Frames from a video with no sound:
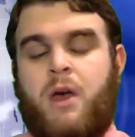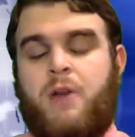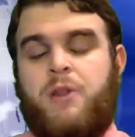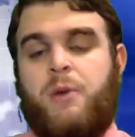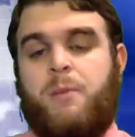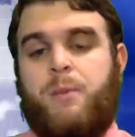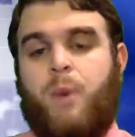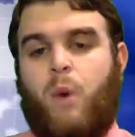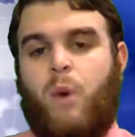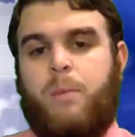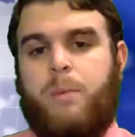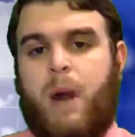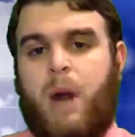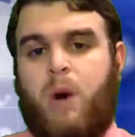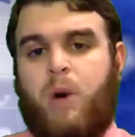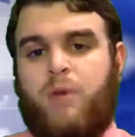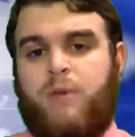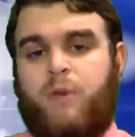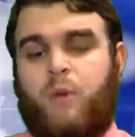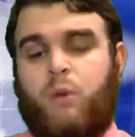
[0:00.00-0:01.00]
The more
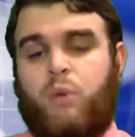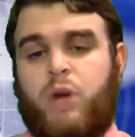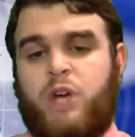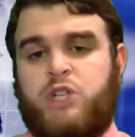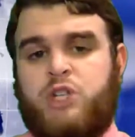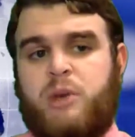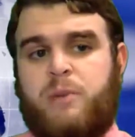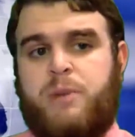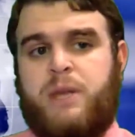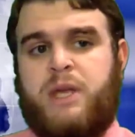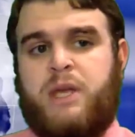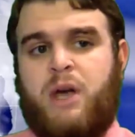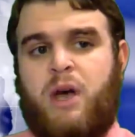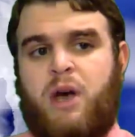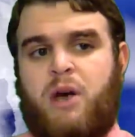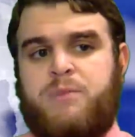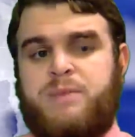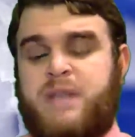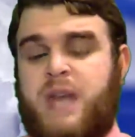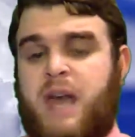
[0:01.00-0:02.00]
powerful Russia
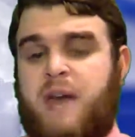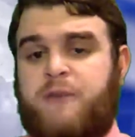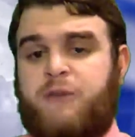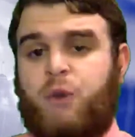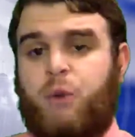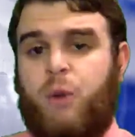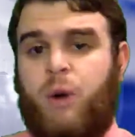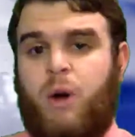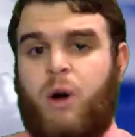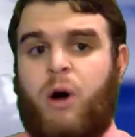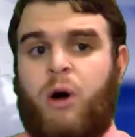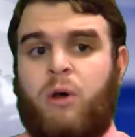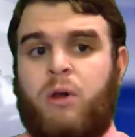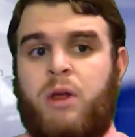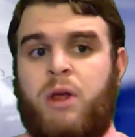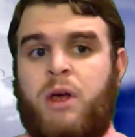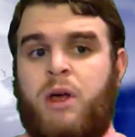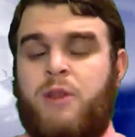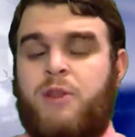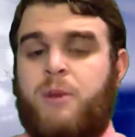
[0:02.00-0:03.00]
becomes, after all,
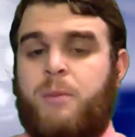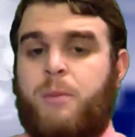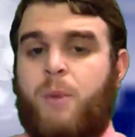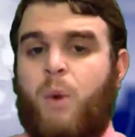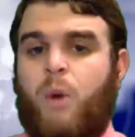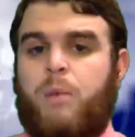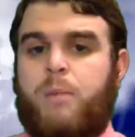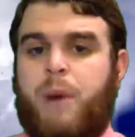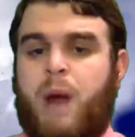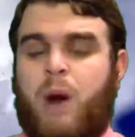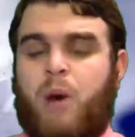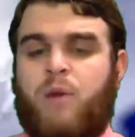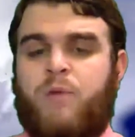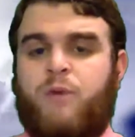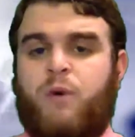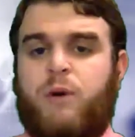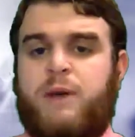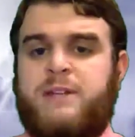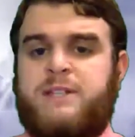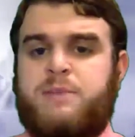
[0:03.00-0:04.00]
the more
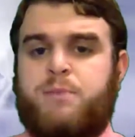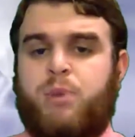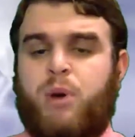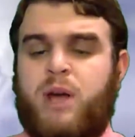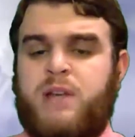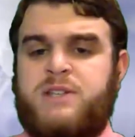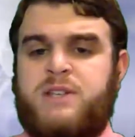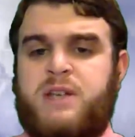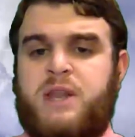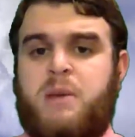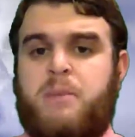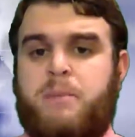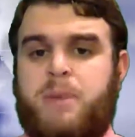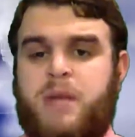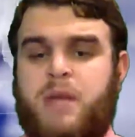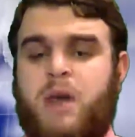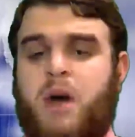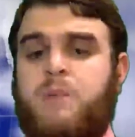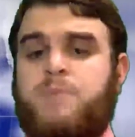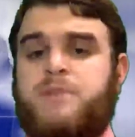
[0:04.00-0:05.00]
powerful its president
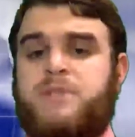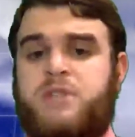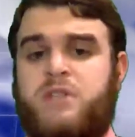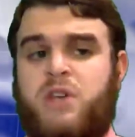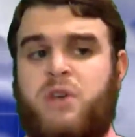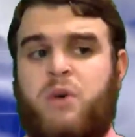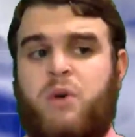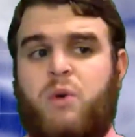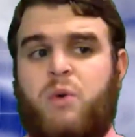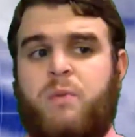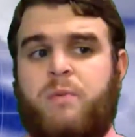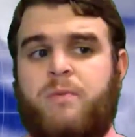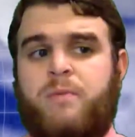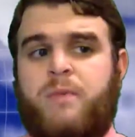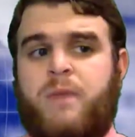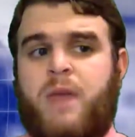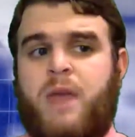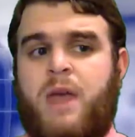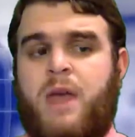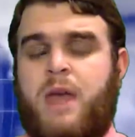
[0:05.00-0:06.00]
becomes too.
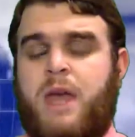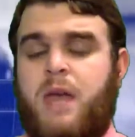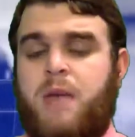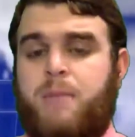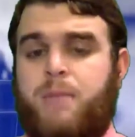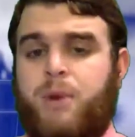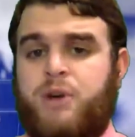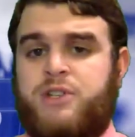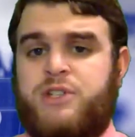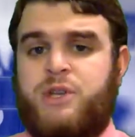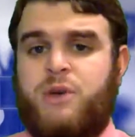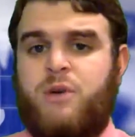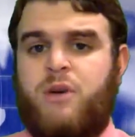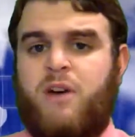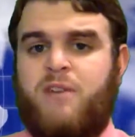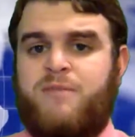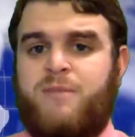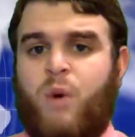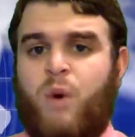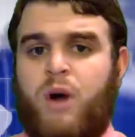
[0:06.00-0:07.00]
In pursuit
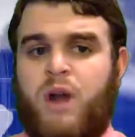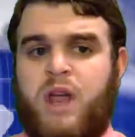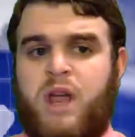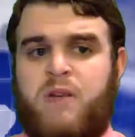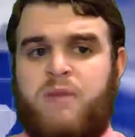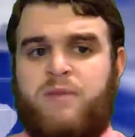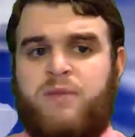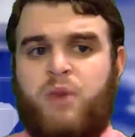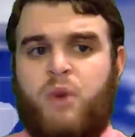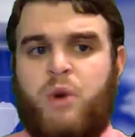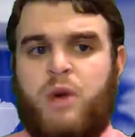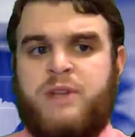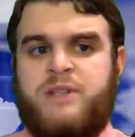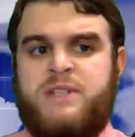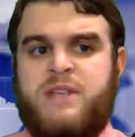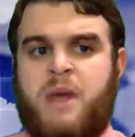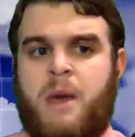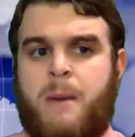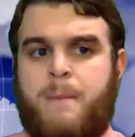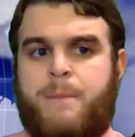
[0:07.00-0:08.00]
of more
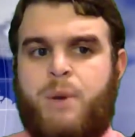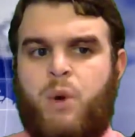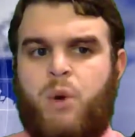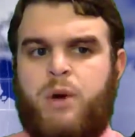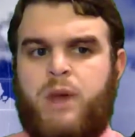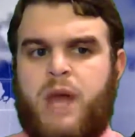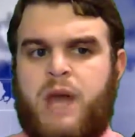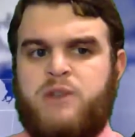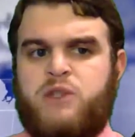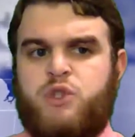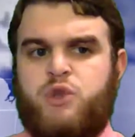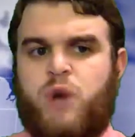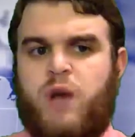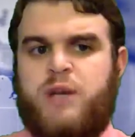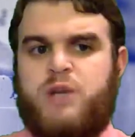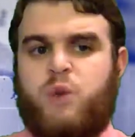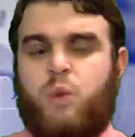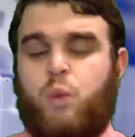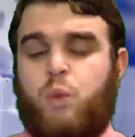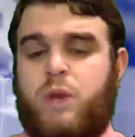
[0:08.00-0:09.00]
influence, Putin has
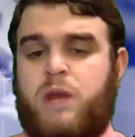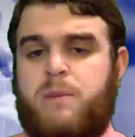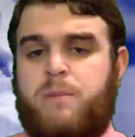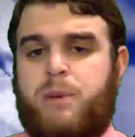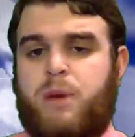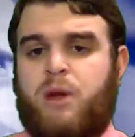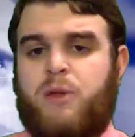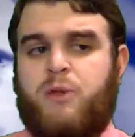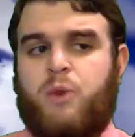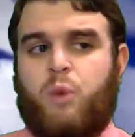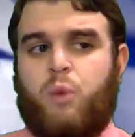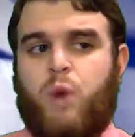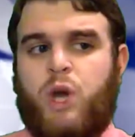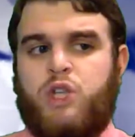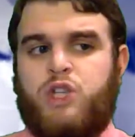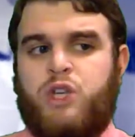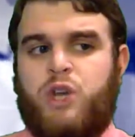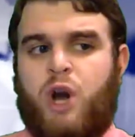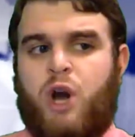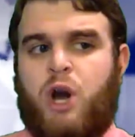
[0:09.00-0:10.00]
tried to rebuild the
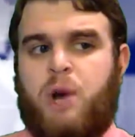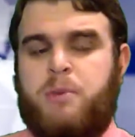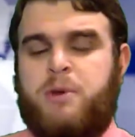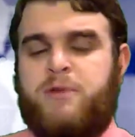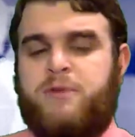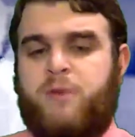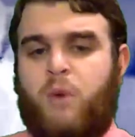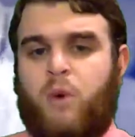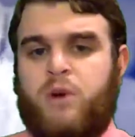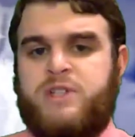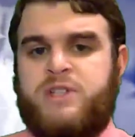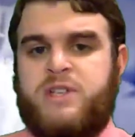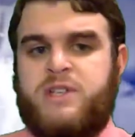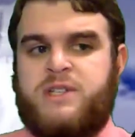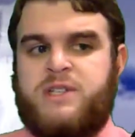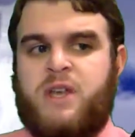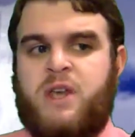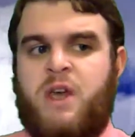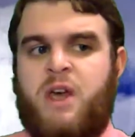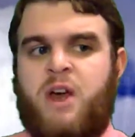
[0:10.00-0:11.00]
Russian armed
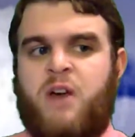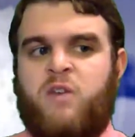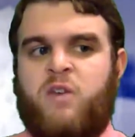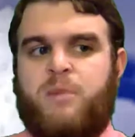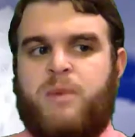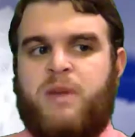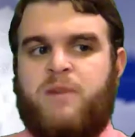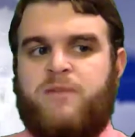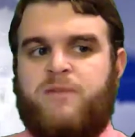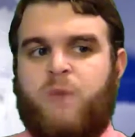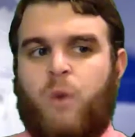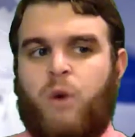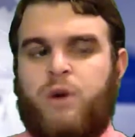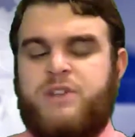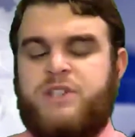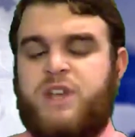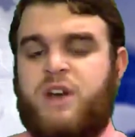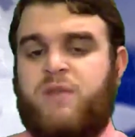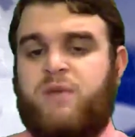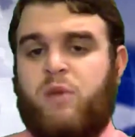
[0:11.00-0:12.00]
forces from a
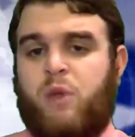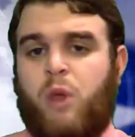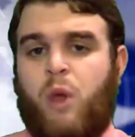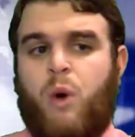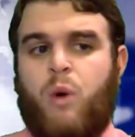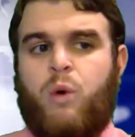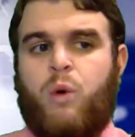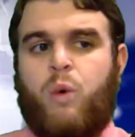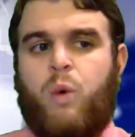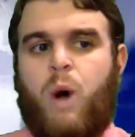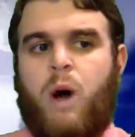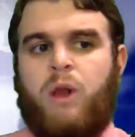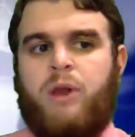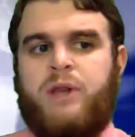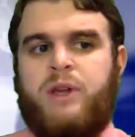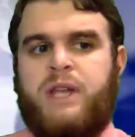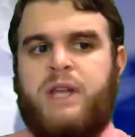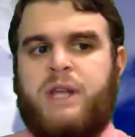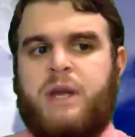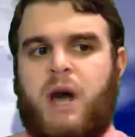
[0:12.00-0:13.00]
force of
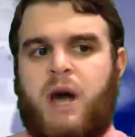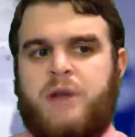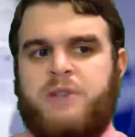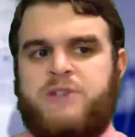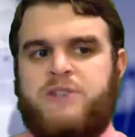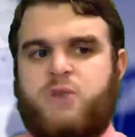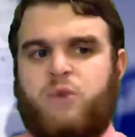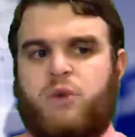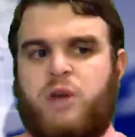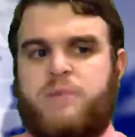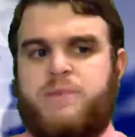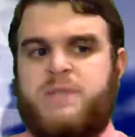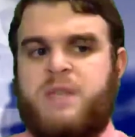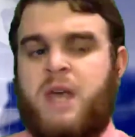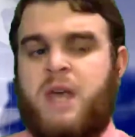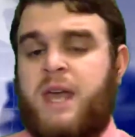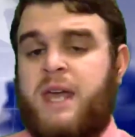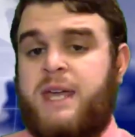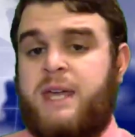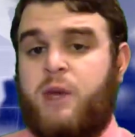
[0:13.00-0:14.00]
low-quality conscripts
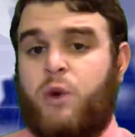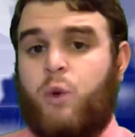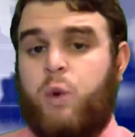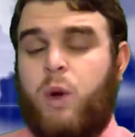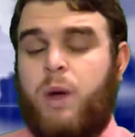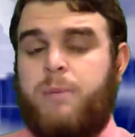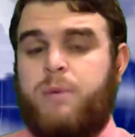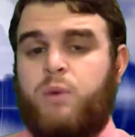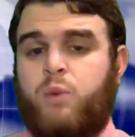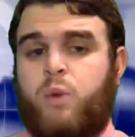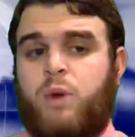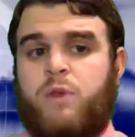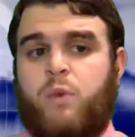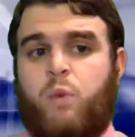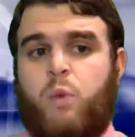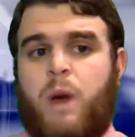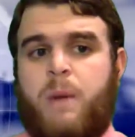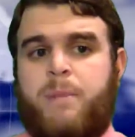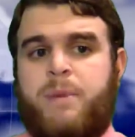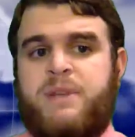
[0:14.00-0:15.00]
equipped with
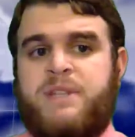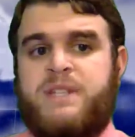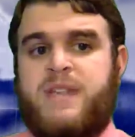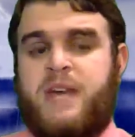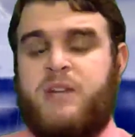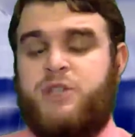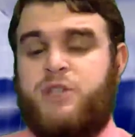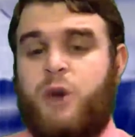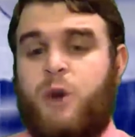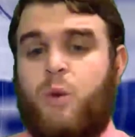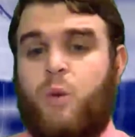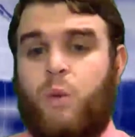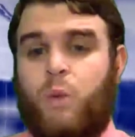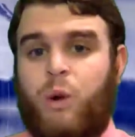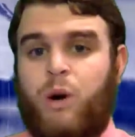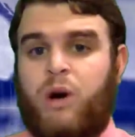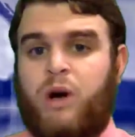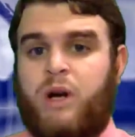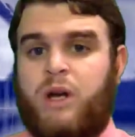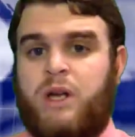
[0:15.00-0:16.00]
weapons that don't
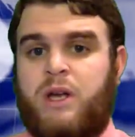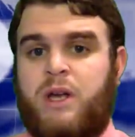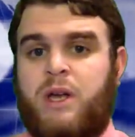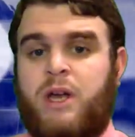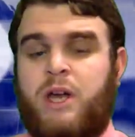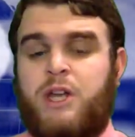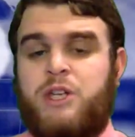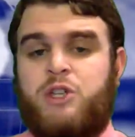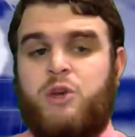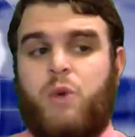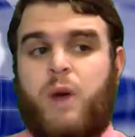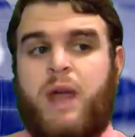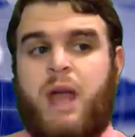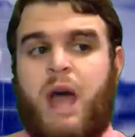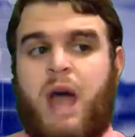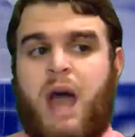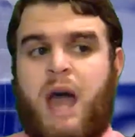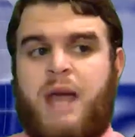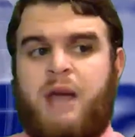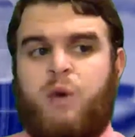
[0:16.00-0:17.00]
work to a
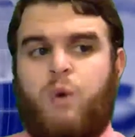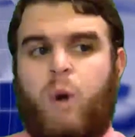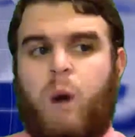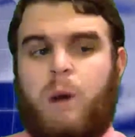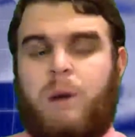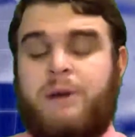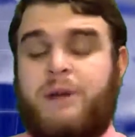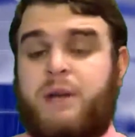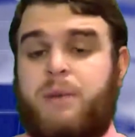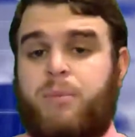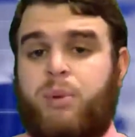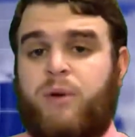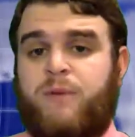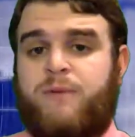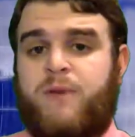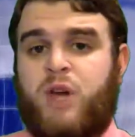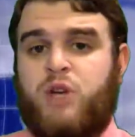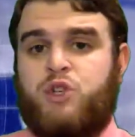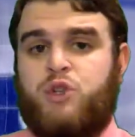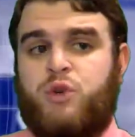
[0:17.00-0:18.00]
high-quality
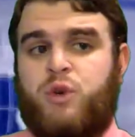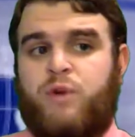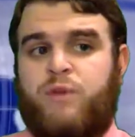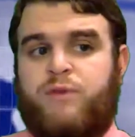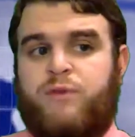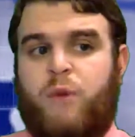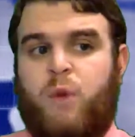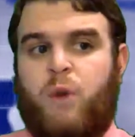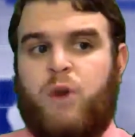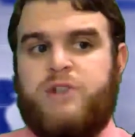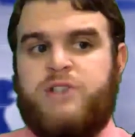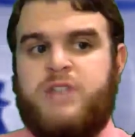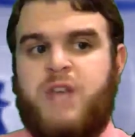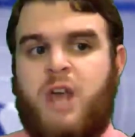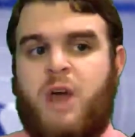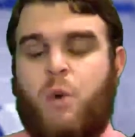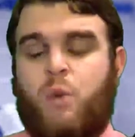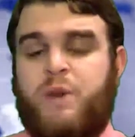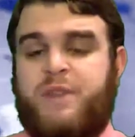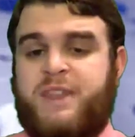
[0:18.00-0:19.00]
professional force
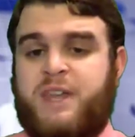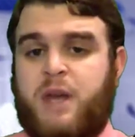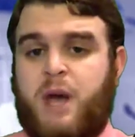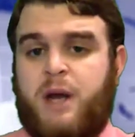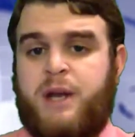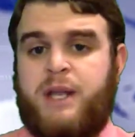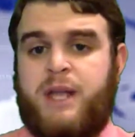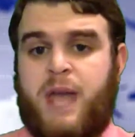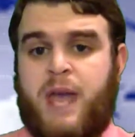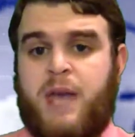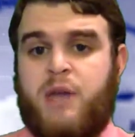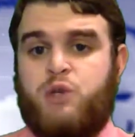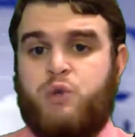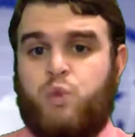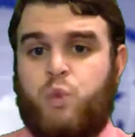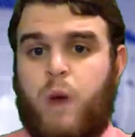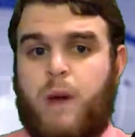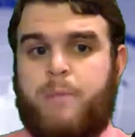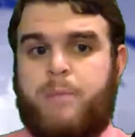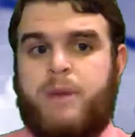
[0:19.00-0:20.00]
with cutting-edge
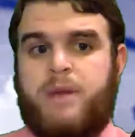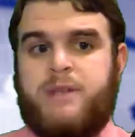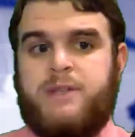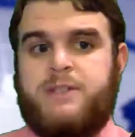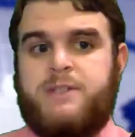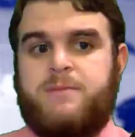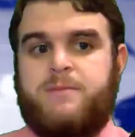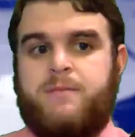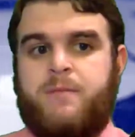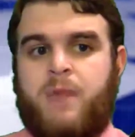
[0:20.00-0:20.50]
weapons.